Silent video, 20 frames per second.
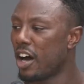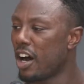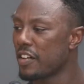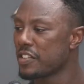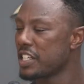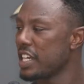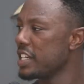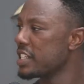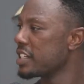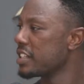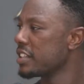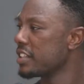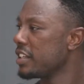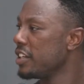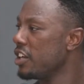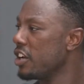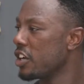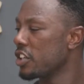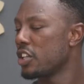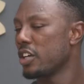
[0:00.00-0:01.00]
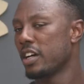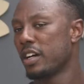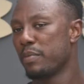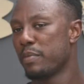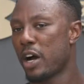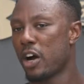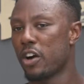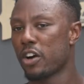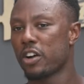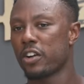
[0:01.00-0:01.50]
offseason,
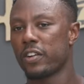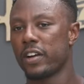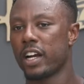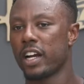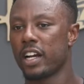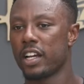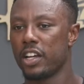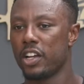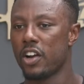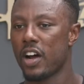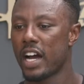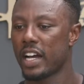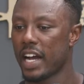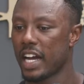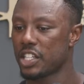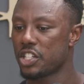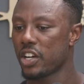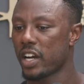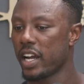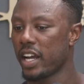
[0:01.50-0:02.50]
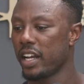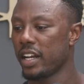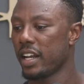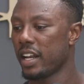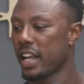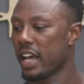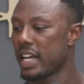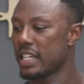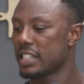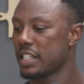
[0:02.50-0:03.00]
my whole career, I train
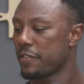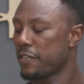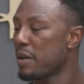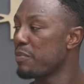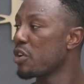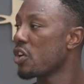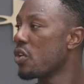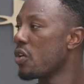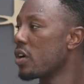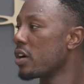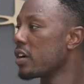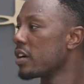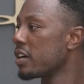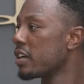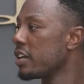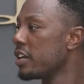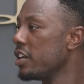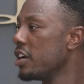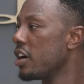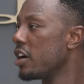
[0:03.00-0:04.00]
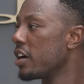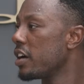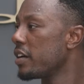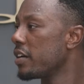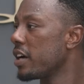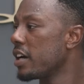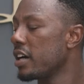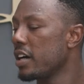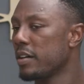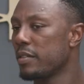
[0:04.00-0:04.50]
as if I'm a corner. I
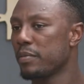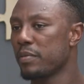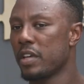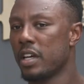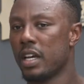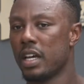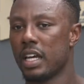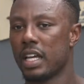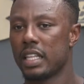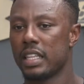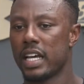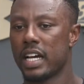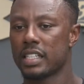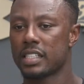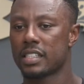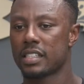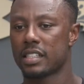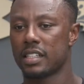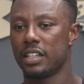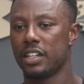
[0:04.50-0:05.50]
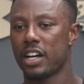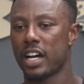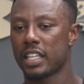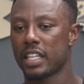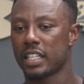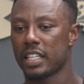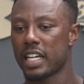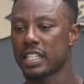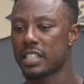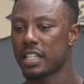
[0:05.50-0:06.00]

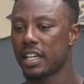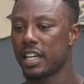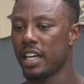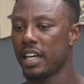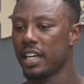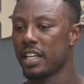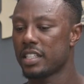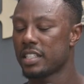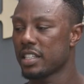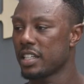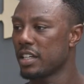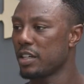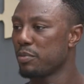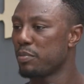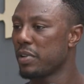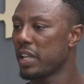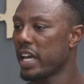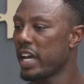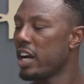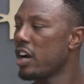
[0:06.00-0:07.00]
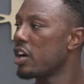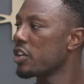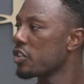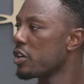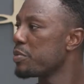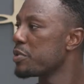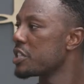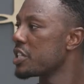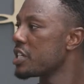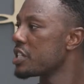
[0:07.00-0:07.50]
think that's the key to playing all
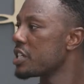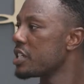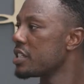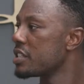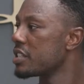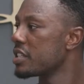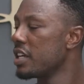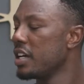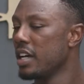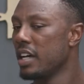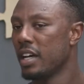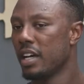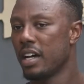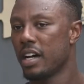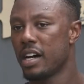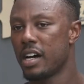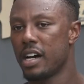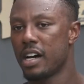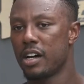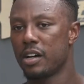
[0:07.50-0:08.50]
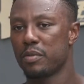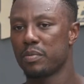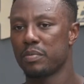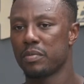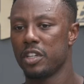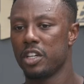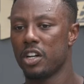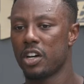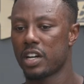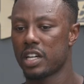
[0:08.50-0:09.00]
three positions.
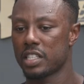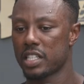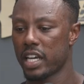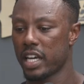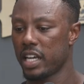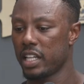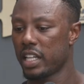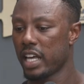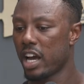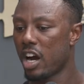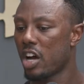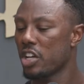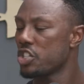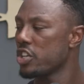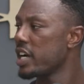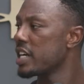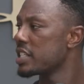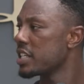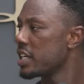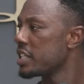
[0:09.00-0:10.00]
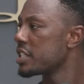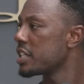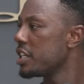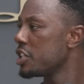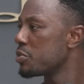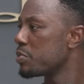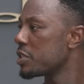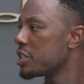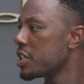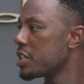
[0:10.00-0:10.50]
Because they all translate to
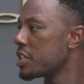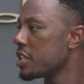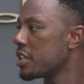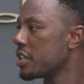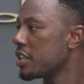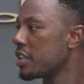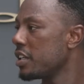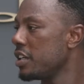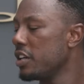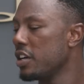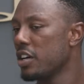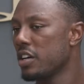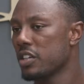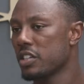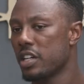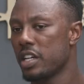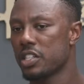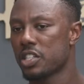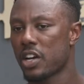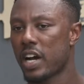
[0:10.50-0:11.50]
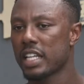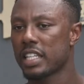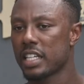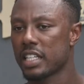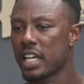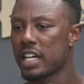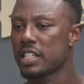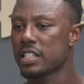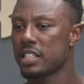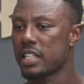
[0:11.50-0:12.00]
each position, and so I
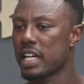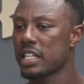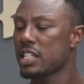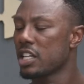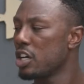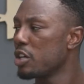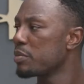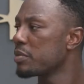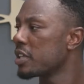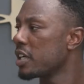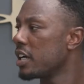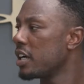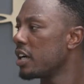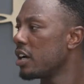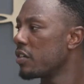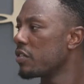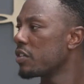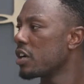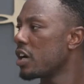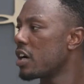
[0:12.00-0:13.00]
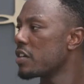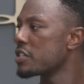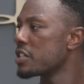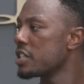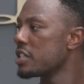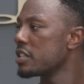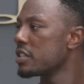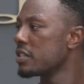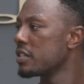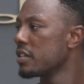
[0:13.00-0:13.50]
think that's helped over the
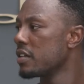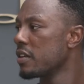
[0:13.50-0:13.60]
offseason.